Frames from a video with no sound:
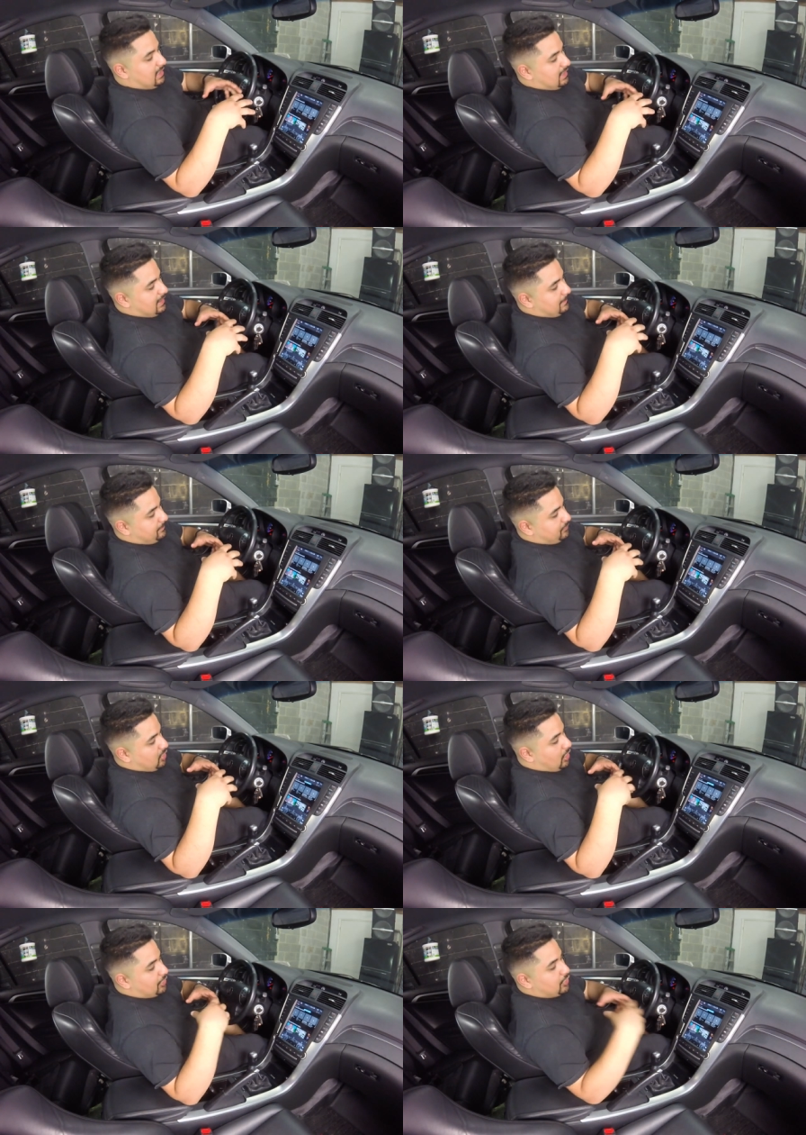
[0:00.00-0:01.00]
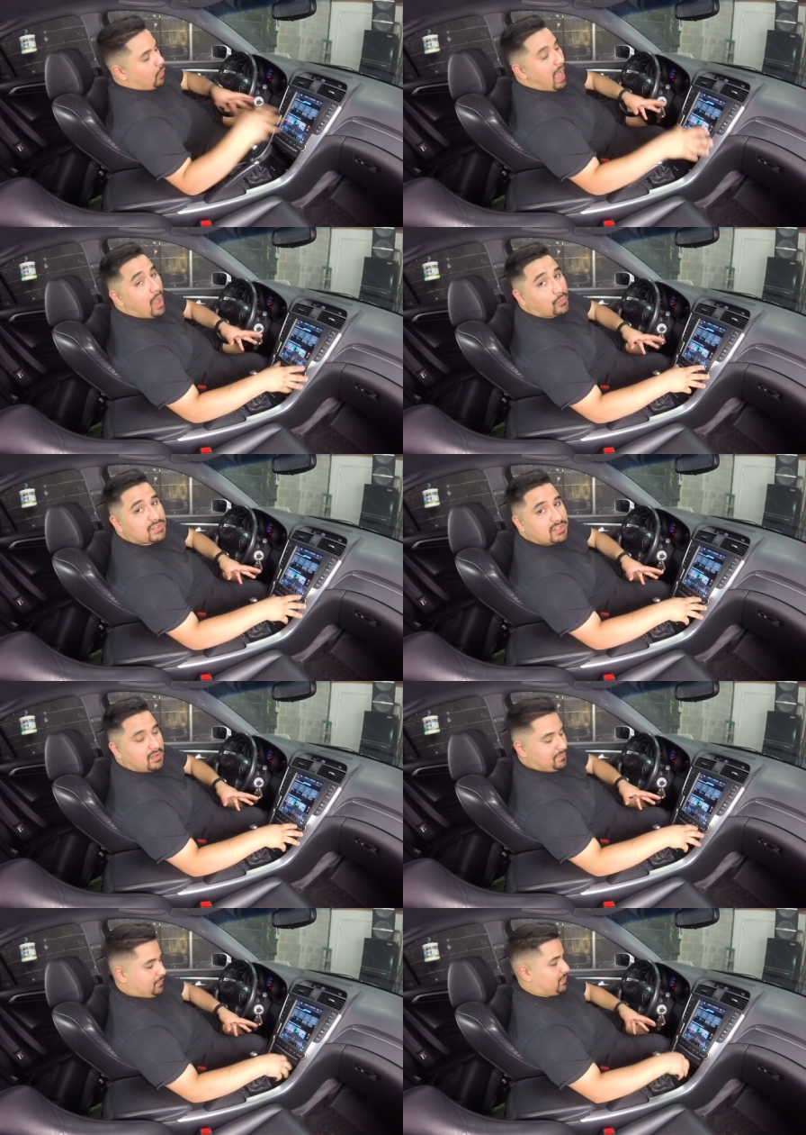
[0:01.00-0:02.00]
um, audio out
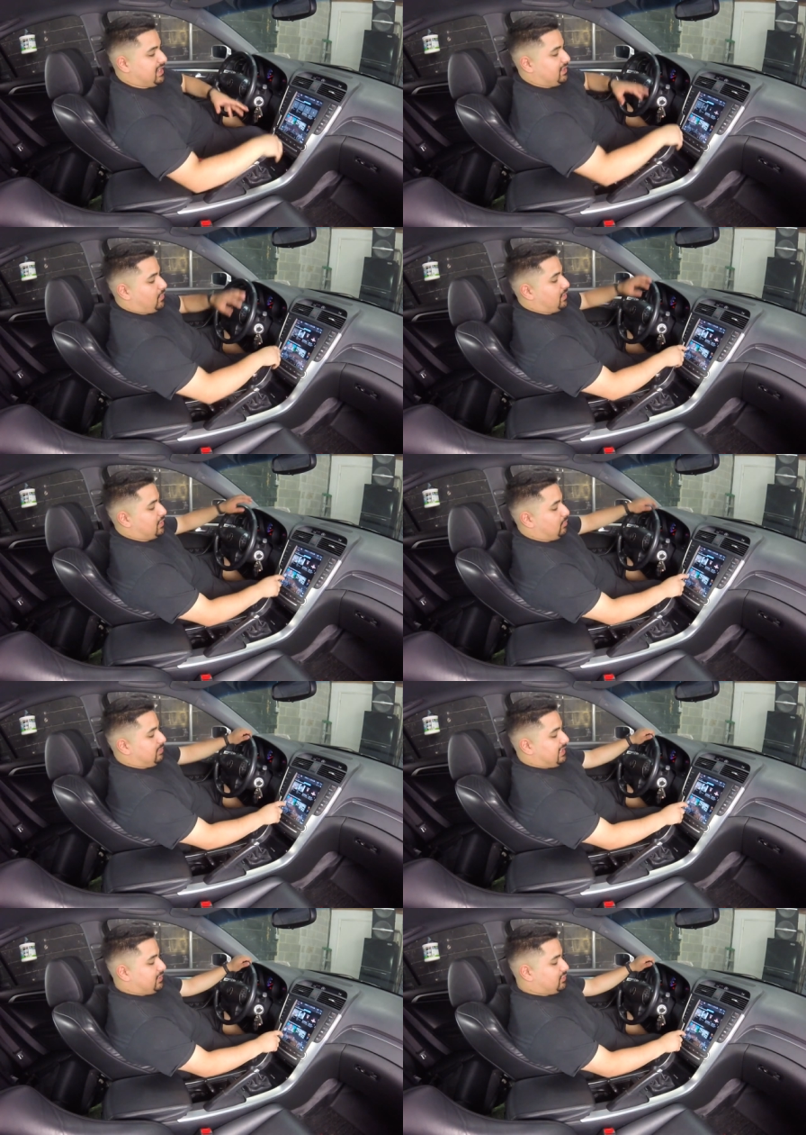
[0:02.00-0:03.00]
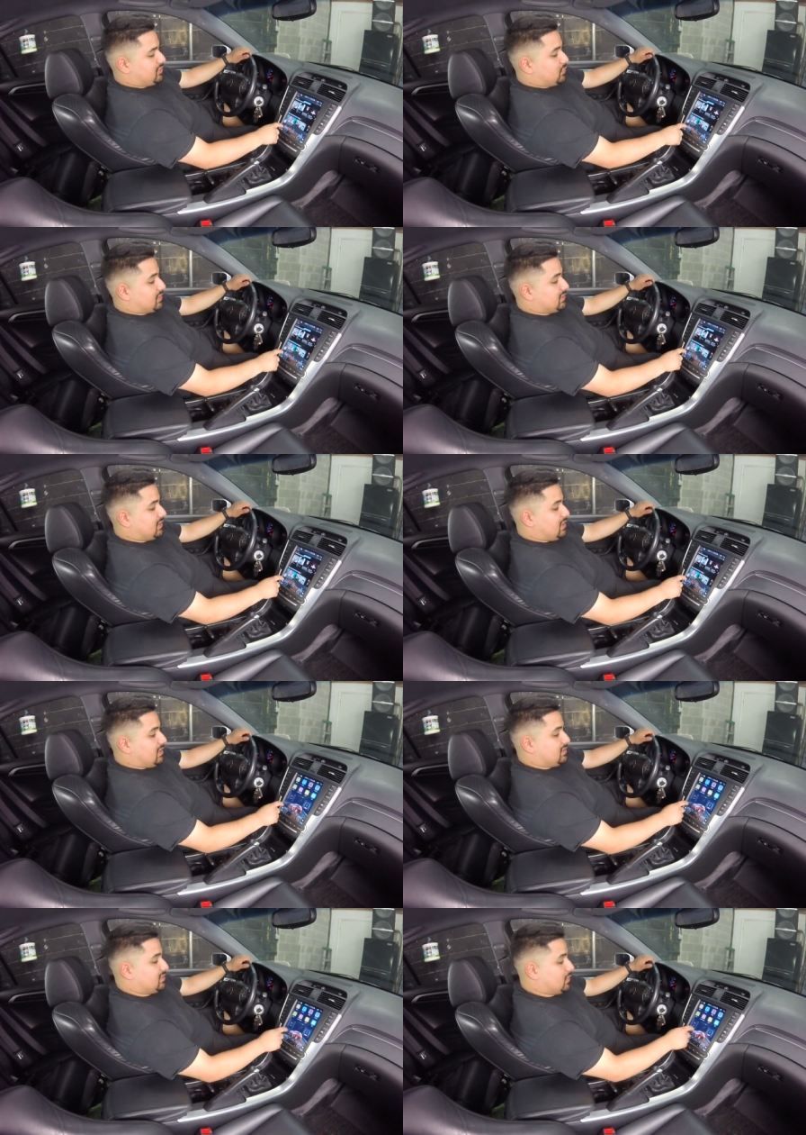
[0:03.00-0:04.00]
of the radio, and it'll play your source.
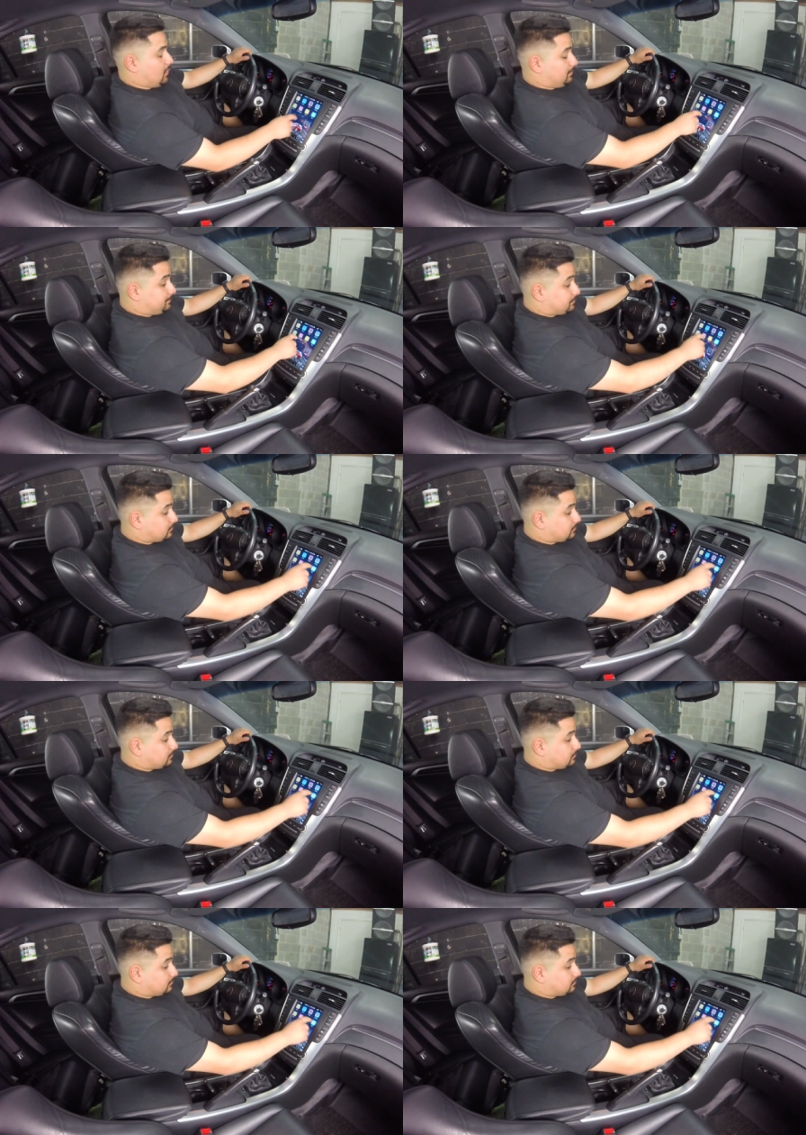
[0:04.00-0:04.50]
So